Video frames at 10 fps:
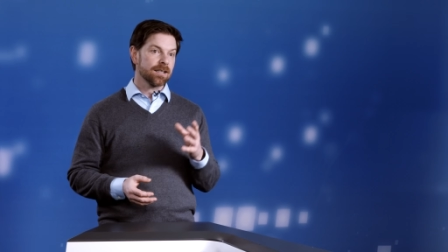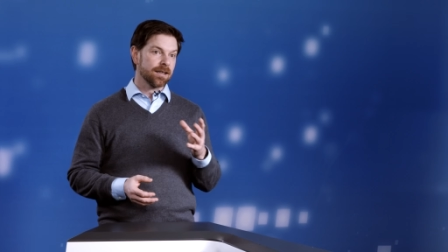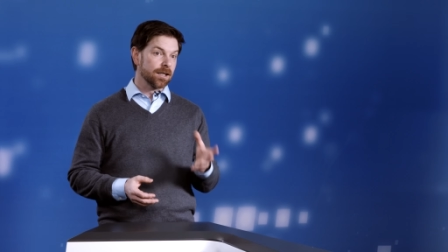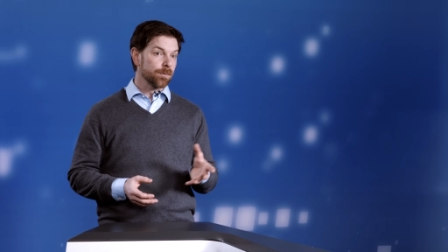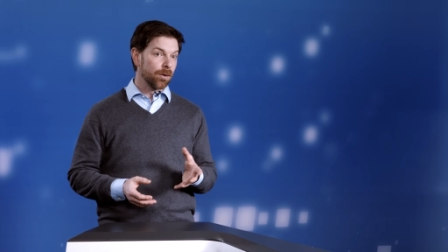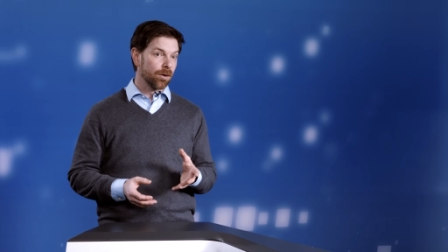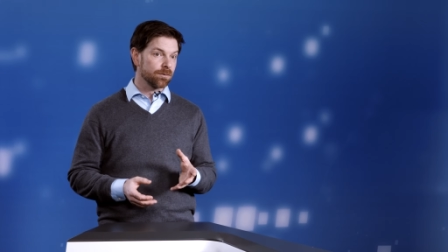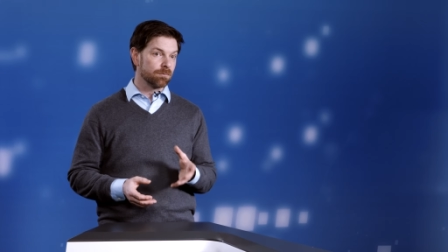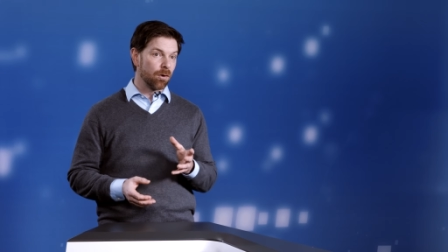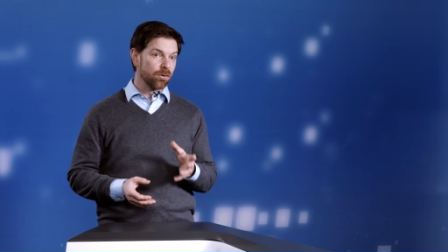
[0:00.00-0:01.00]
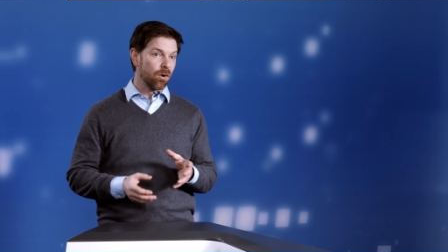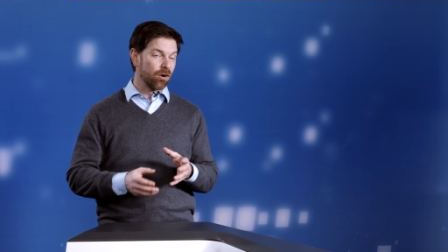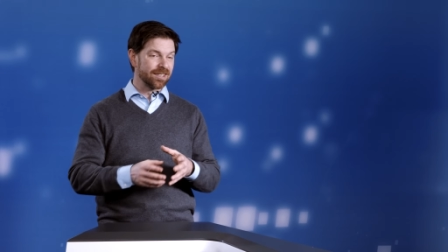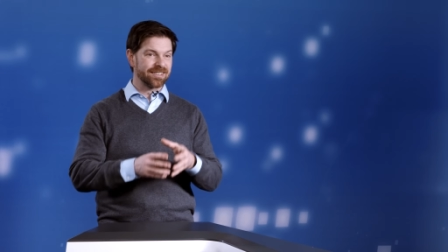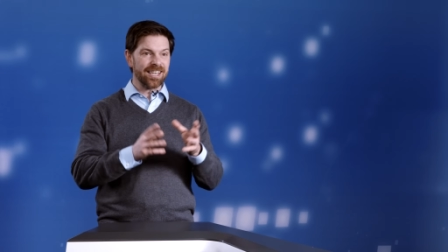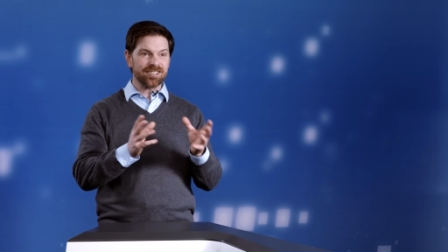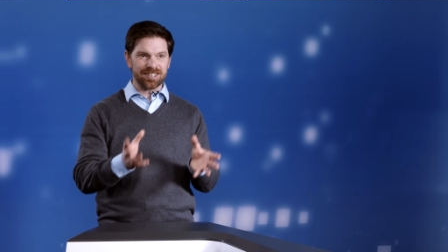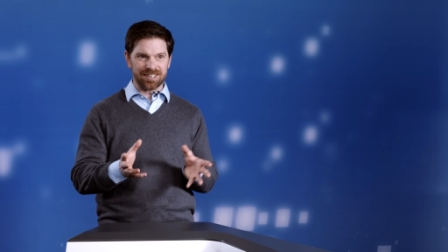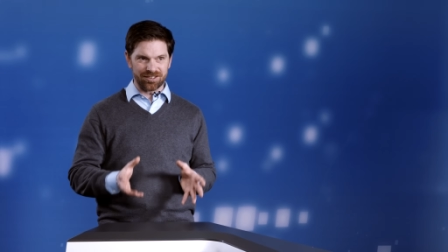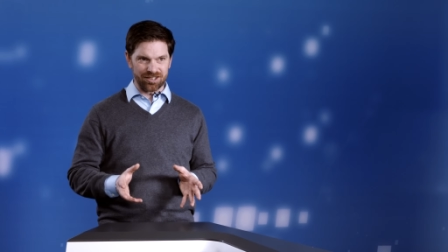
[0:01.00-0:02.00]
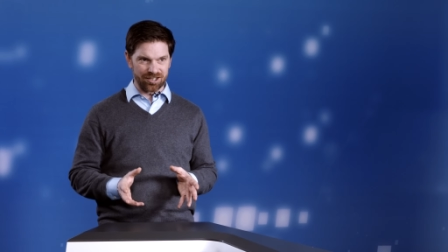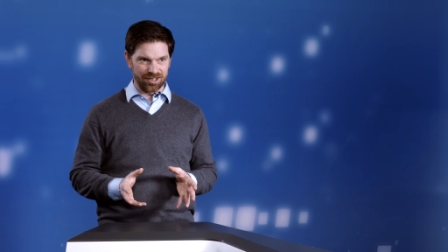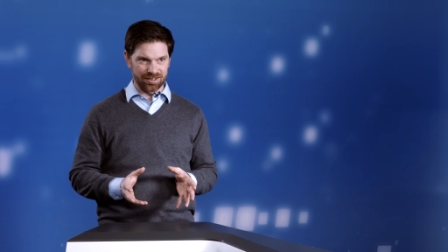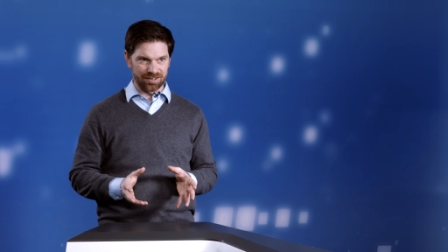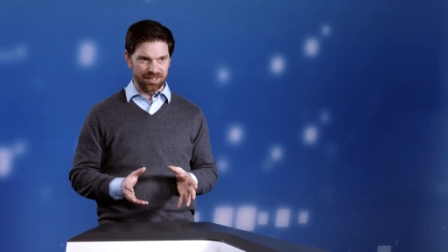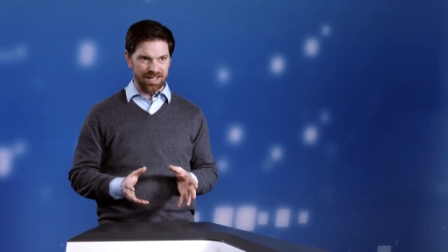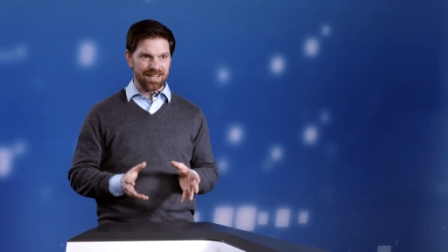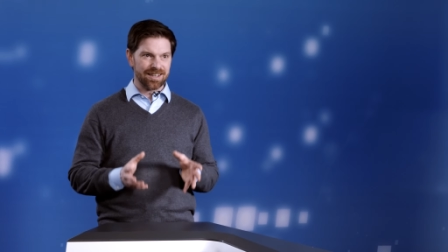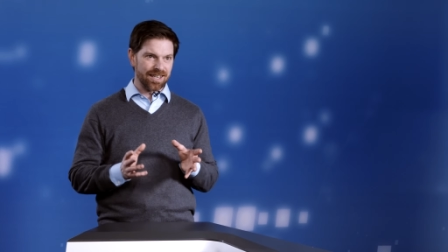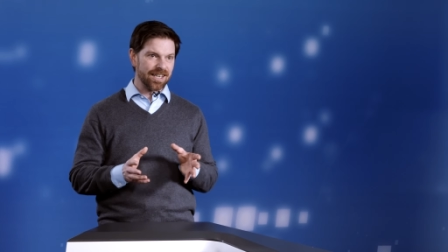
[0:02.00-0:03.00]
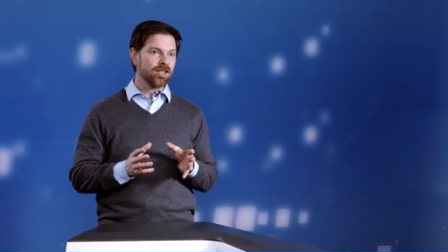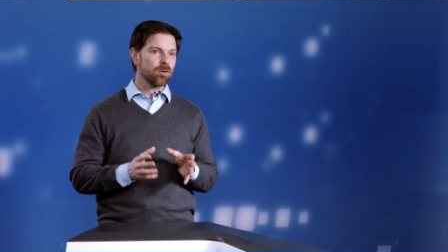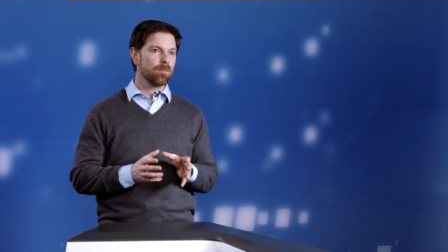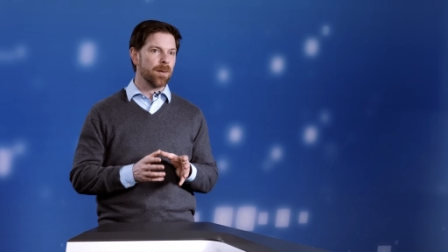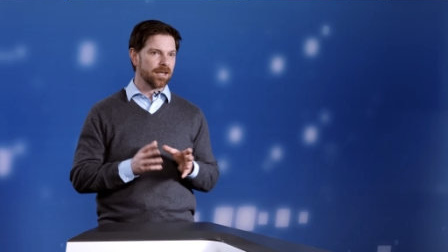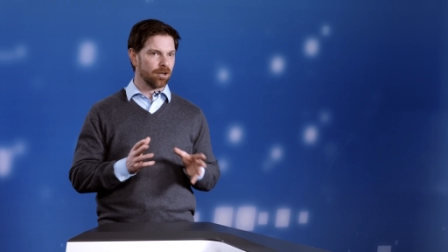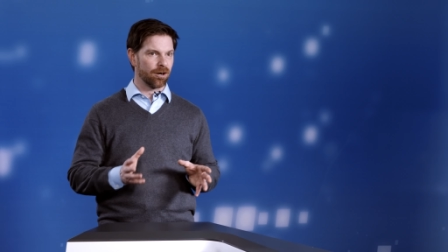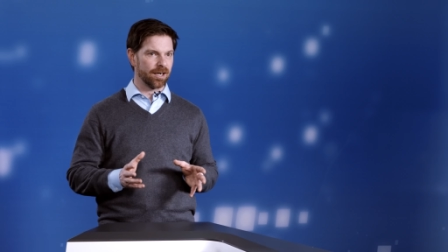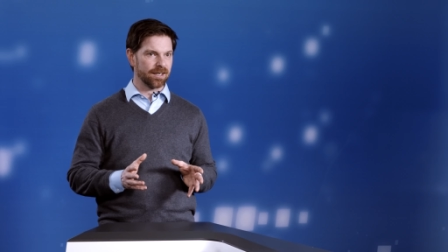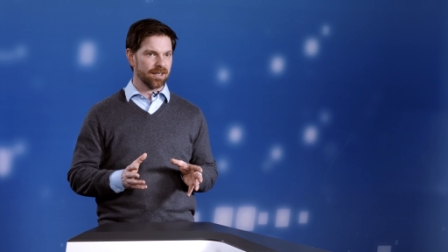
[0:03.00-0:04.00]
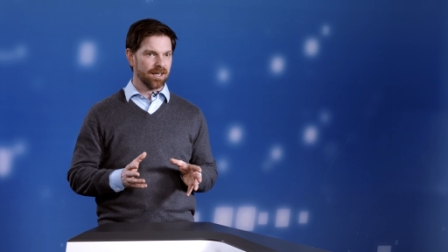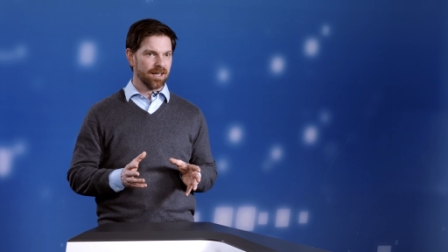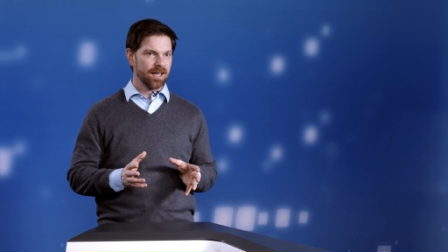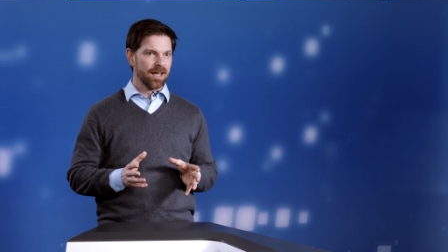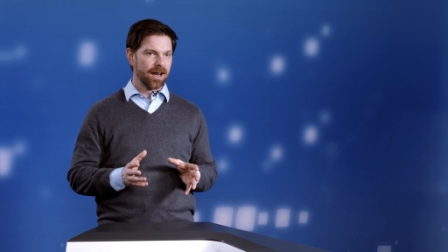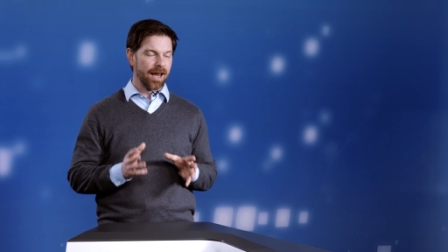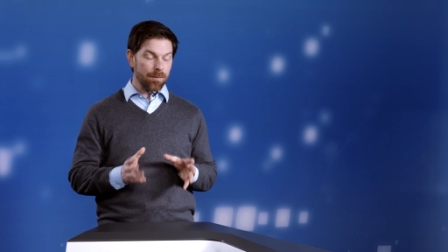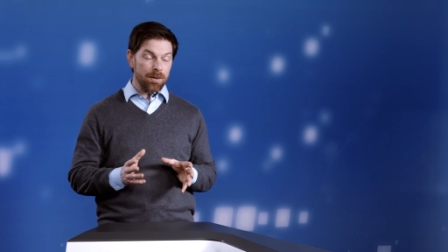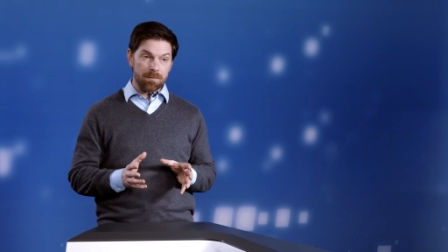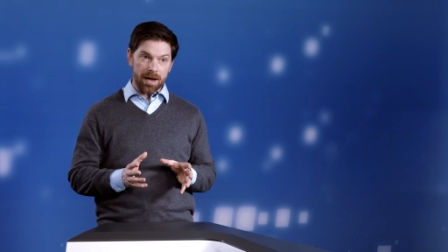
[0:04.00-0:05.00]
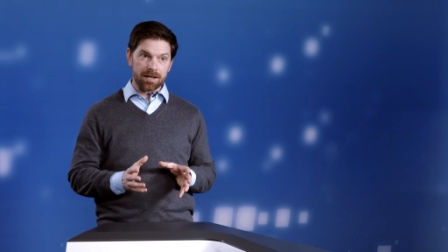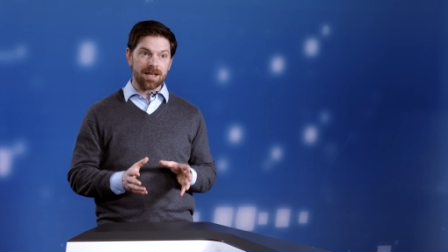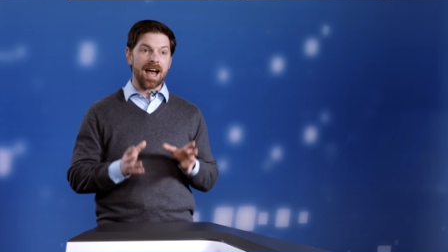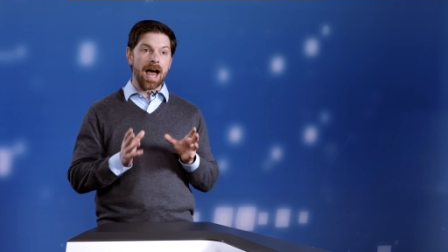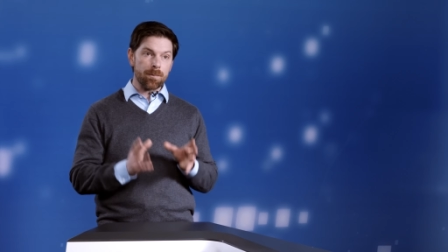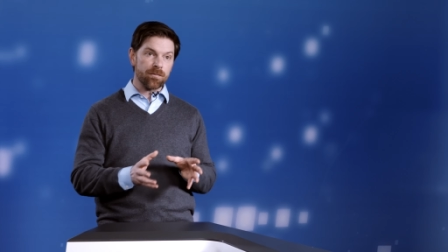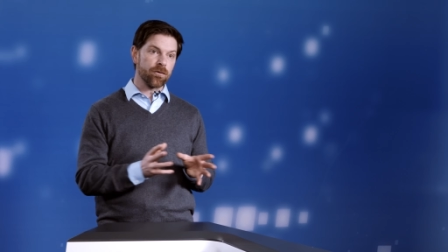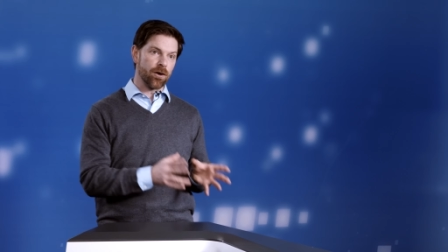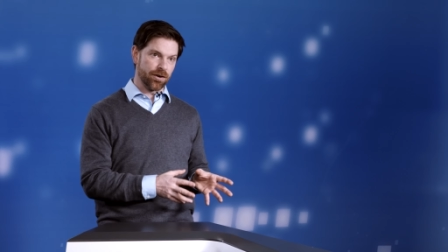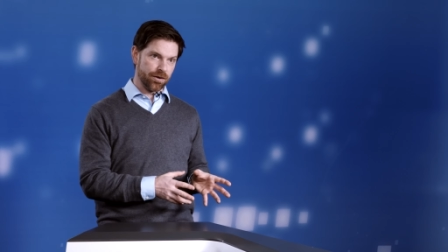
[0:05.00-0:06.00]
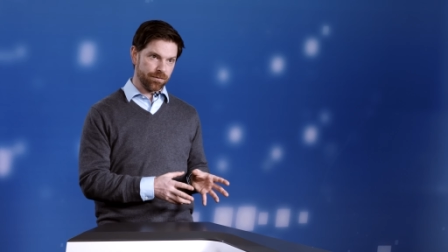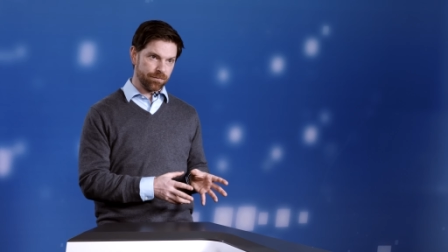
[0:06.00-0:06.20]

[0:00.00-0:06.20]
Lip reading: That is because most organizational decisions that lead to better learning can be made up front.